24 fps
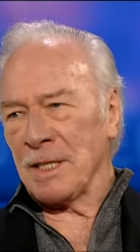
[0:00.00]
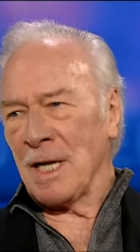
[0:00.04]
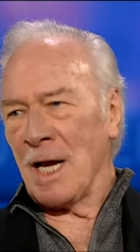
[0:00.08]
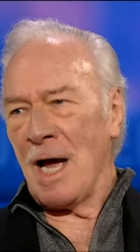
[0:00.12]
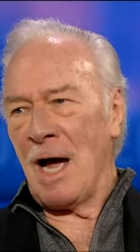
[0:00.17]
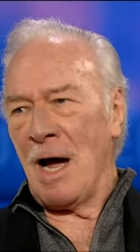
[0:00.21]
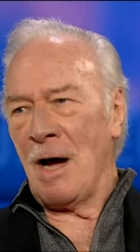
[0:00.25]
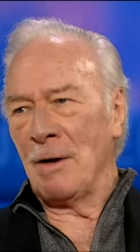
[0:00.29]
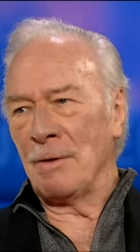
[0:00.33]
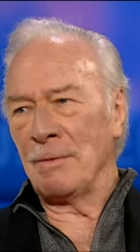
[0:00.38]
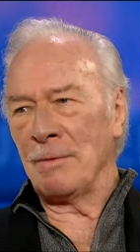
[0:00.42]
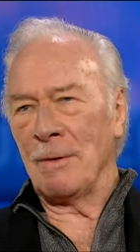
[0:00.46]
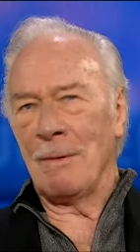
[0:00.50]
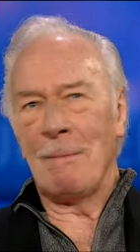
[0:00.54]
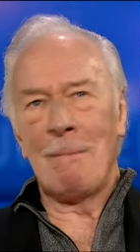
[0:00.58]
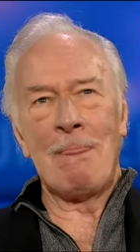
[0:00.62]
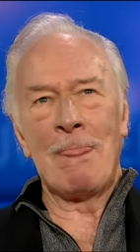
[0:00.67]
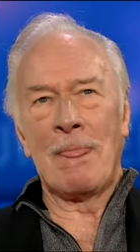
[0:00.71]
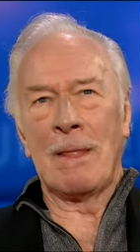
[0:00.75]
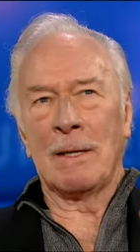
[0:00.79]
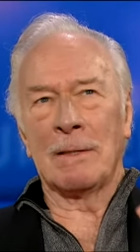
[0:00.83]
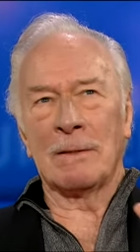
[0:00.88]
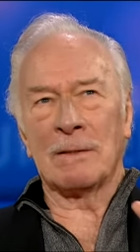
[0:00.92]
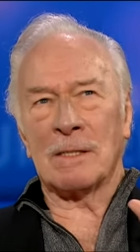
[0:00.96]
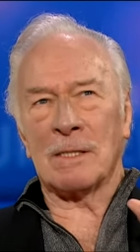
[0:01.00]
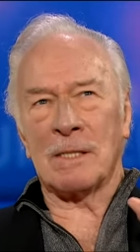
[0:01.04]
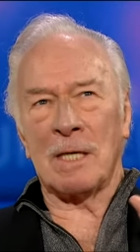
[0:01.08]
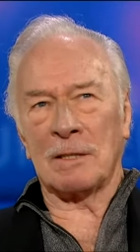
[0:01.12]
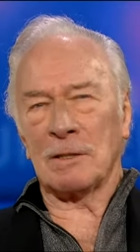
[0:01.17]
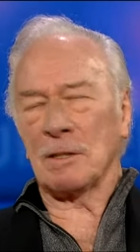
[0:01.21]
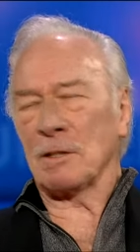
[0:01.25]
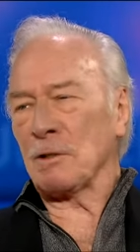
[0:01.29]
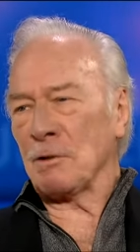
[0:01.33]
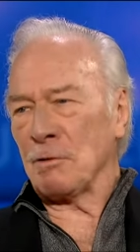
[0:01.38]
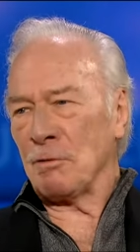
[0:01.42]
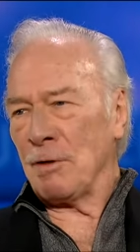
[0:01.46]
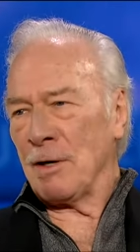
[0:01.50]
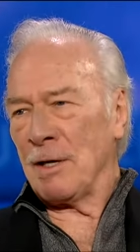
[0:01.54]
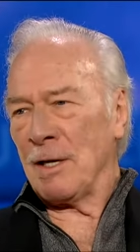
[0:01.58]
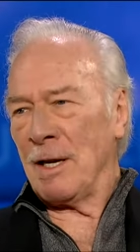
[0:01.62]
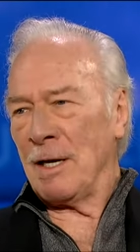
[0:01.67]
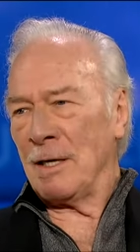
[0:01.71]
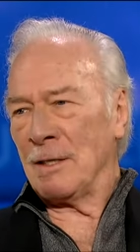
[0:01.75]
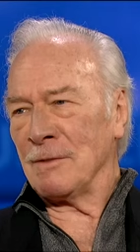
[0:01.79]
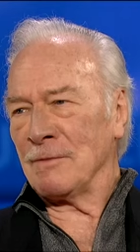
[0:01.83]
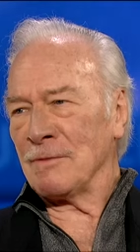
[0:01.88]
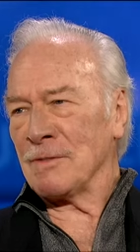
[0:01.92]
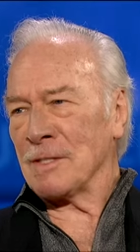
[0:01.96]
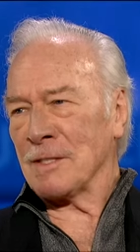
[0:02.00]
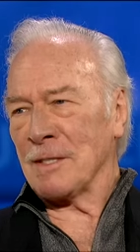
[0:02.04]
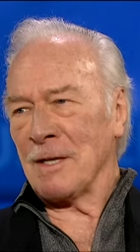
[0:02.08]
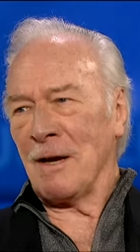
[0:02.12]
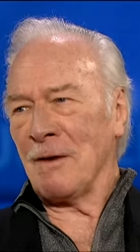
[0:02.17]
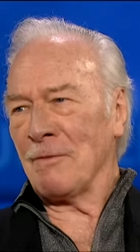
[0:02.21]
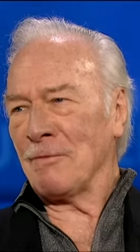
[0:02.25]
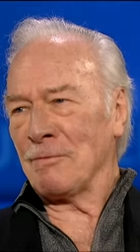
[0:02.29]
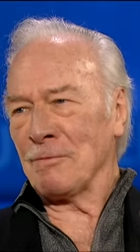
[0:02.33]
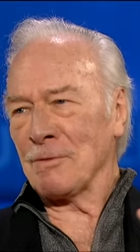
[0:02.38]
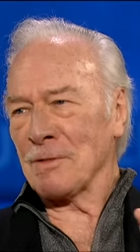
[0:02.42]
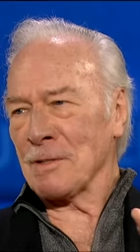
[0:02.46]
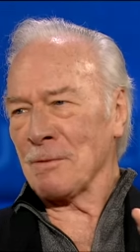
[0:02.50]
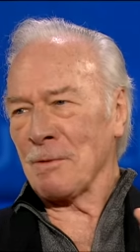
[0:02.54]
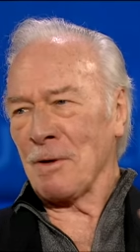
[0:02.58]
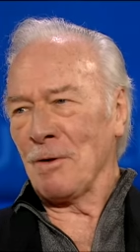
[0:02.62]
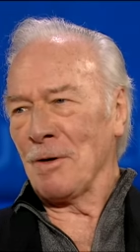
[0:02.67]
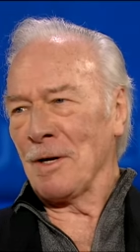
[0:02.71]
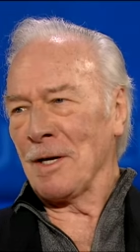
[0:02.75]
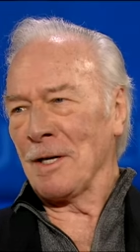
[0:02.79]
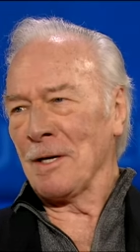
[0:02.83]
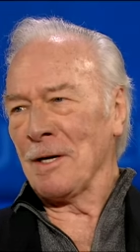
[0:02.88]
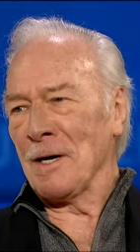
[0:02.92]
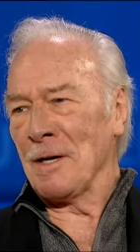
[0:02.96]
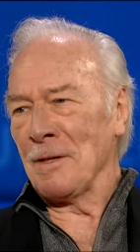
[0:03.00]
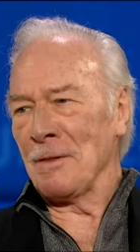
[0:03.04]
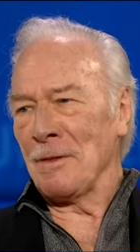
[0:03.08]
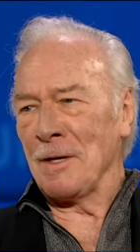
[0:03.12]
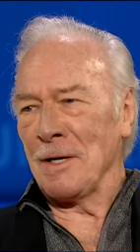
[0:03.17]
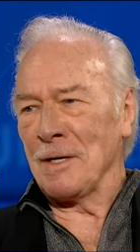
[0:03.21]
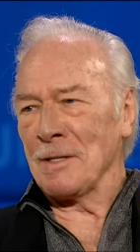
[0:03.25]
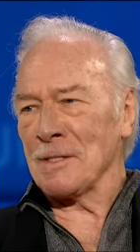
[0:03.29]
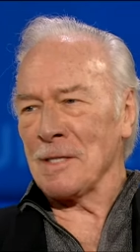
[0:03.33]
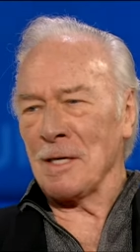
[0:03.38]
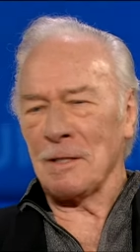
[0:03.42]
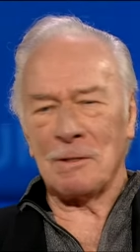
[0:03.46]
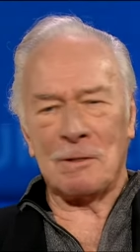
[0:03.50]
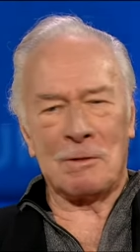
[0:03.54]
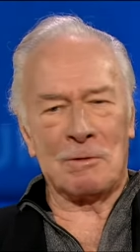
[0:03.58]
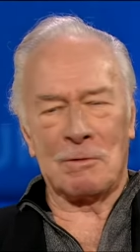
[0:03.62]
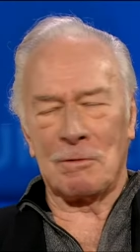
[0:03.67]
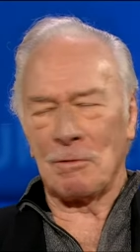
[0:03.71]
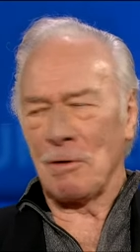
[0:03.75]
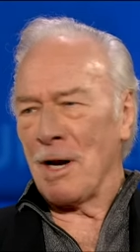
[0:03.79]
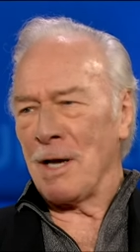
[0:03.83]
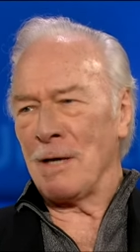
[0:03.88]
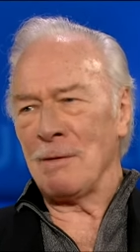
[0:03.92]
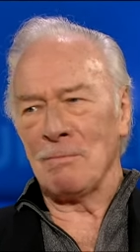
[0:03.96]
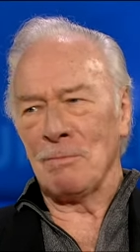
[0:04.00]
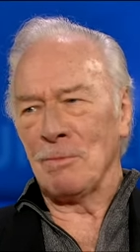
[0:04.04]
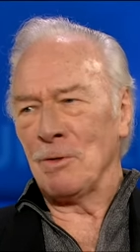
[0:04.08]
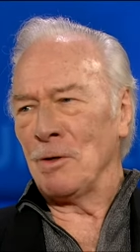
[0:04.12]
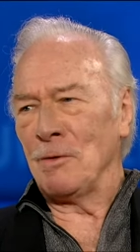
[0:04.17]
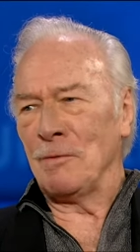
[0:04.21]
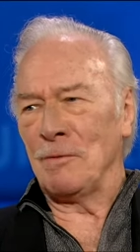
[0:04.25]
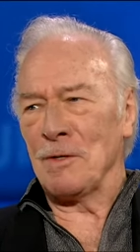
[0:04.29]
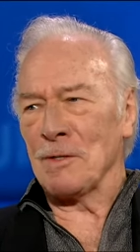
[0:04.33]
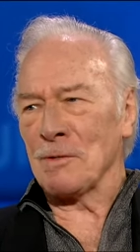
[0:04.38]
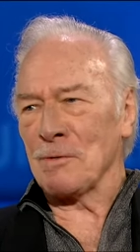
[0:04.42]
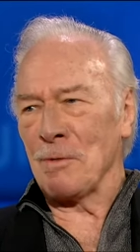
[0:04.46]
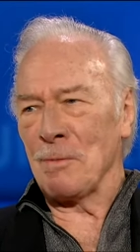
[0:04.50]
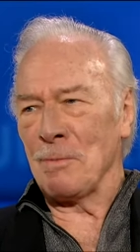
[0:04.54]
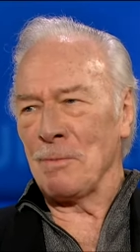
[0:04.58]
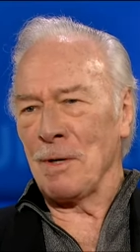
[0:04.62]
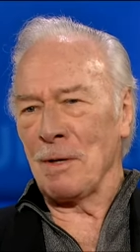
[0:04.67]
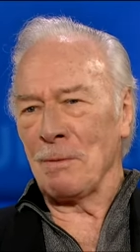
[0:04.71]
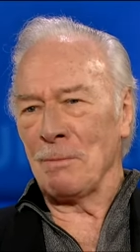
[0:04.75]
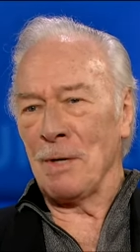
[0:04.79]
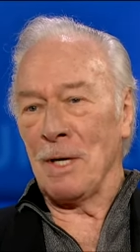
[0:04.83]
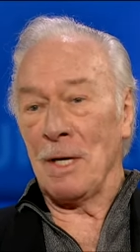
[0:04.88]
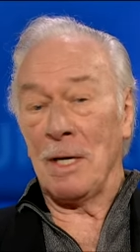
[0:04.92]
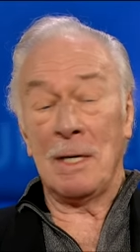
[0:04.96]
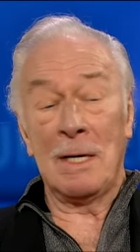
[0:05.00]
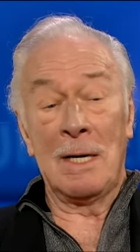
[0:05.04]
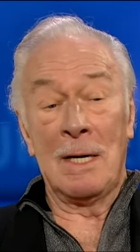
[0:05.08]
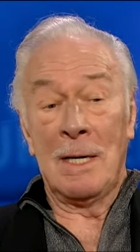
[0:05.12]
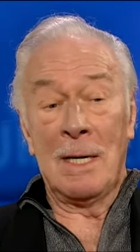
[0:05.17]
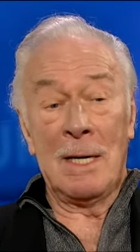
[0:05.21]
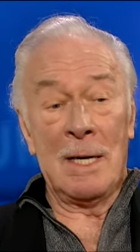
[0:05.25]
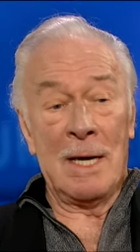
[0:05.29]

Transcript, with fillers: town. Such creative stuff was going on there. Such great movies were being made.